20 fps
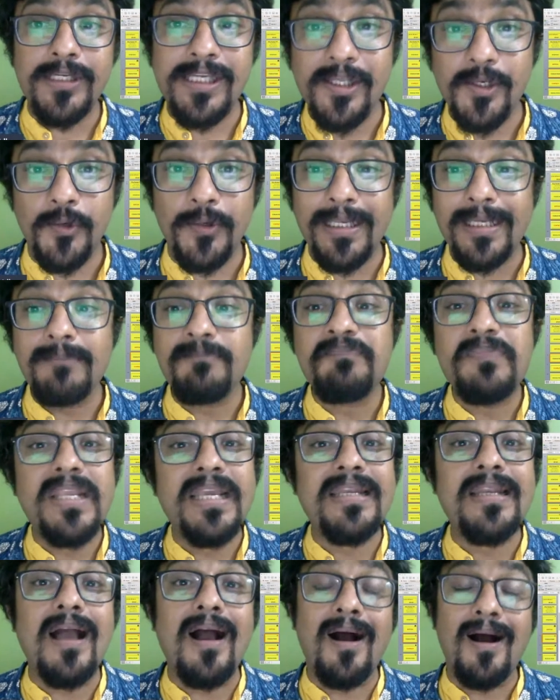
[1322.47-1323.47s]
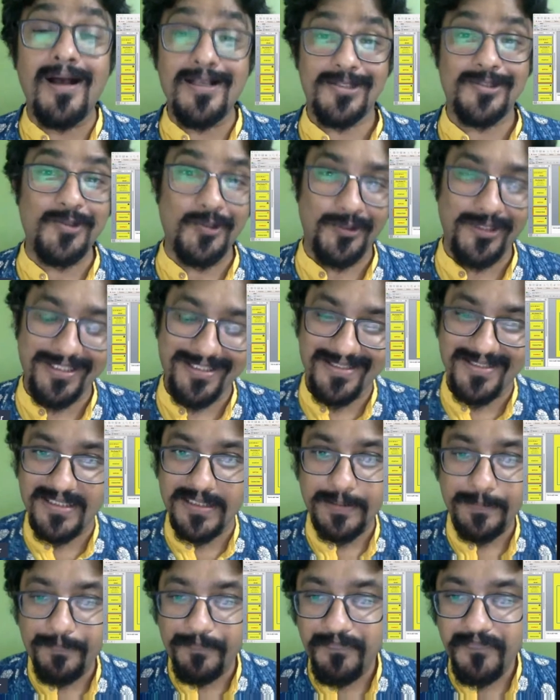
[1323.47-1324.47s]
heroine in our stories?
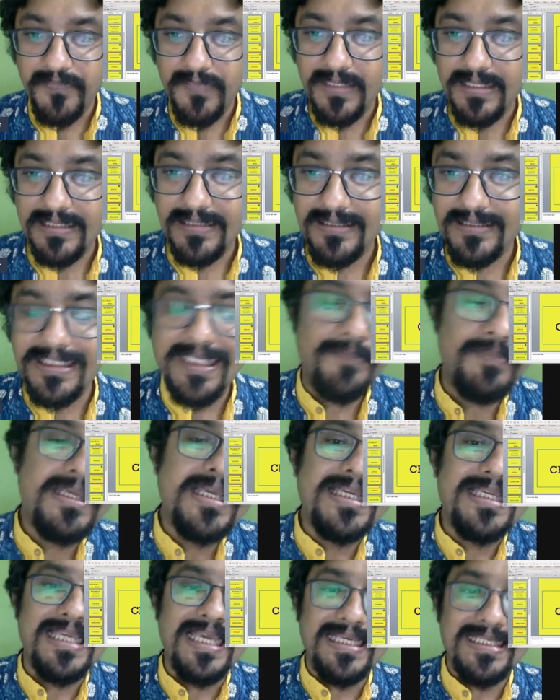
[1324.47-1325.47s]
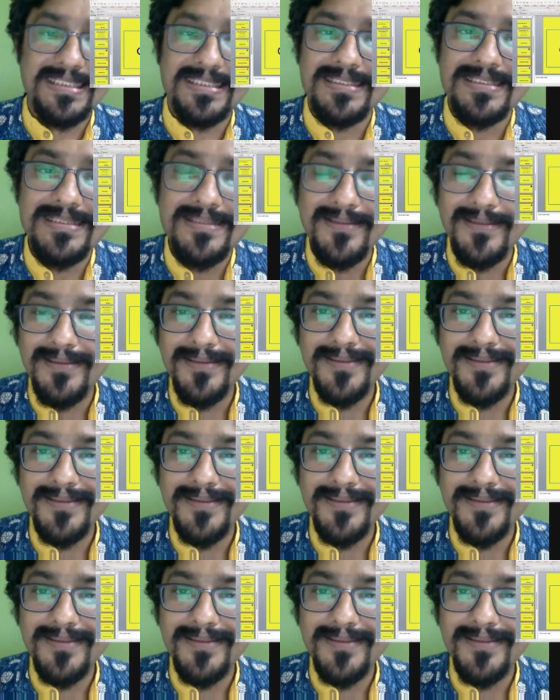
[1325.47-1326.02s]
Give me a yes.